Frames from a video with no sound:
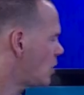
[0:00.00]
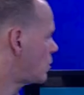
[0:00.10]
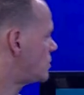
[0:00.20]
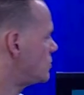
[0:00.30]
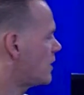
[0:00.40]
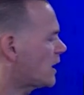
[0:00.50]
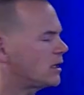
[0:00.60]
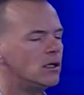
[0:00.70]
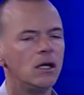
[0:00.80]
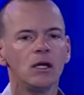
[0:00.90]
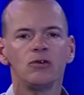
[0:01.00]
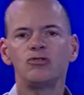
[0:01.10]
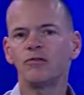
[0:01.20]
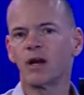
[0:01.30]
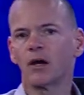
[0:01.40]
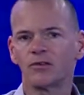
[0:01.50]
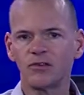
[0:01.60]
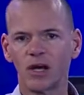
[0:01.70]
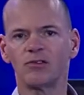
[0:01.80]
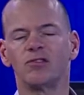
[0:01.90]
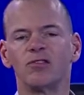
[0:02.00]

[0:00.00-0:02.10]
We do that in juvenile detention